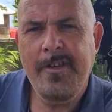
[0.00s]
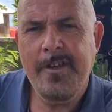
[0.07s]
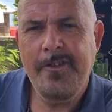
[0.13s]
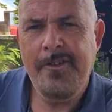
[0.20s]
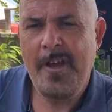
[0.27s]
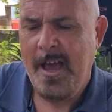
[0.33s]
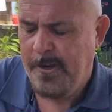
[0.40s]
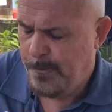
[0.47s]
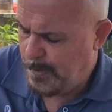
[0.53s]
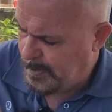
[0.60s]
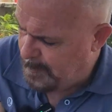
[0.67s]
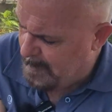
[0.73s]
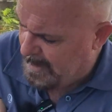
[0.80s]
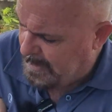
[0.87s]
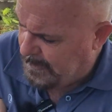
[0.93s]
your chest,
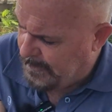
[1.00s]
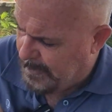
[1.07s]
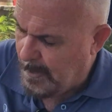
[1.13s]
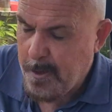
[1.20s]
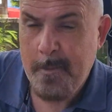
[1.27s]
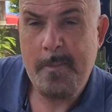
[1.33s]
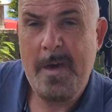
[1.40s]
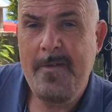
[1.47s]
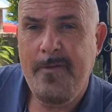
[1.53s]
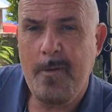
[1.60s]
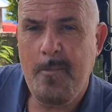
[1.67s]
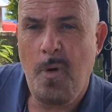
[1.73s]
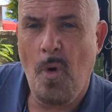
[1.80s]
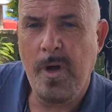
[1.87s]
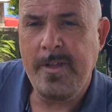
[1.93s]
which means that the pivot
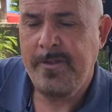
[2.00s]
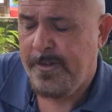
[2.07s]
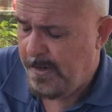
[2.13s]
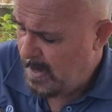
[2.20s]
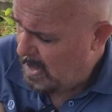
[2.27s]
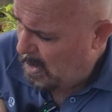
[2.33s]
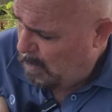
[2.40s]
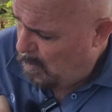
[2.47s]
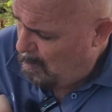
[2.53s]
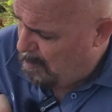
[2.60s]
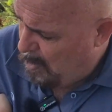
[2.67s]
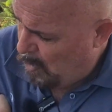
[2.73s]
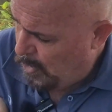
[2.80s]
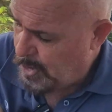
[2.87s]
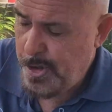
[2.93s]
point will
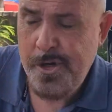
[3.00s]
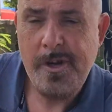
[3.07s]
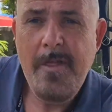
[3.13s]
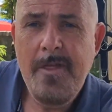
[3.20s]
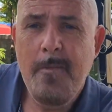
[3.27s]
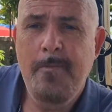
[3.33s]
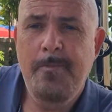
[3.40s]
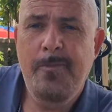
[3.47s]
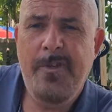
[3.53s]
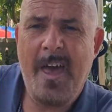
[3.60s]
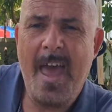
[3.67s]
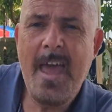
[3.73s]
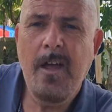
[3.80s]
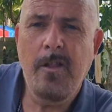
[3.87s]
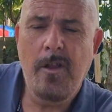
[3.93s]
push the
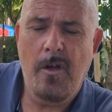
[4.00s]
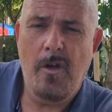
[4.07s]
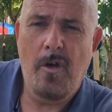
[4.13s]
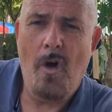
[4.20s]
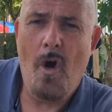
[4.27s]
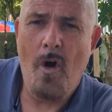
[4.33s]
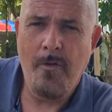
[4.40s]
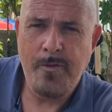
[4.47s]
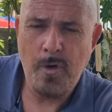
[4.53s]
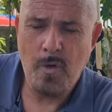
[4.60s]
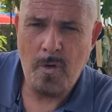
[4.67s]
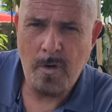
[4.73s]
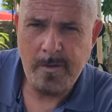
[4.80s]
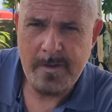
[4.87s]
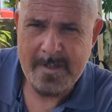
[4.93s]
tail of
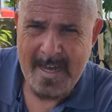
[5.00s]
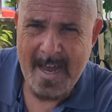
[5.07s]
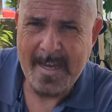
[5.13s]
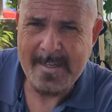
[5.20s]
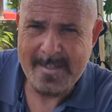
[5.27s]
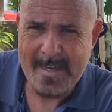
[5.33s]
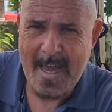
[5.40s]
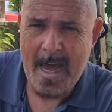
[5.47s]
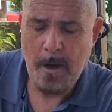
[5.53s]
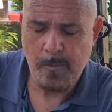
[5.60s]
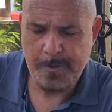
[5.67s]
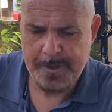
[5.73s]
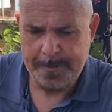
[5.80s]
your tanks out.